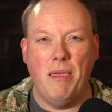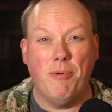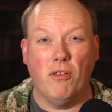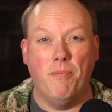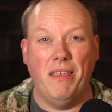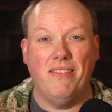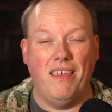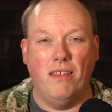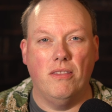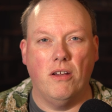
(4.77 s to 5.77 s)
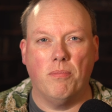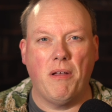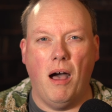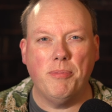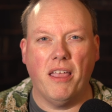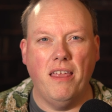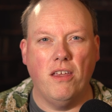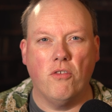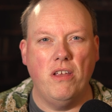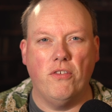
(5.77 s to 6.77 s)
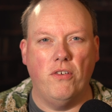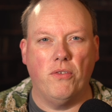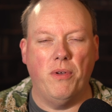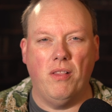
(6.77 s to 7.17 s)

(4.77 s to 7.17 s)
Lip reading: People are busy. They're complicated creatures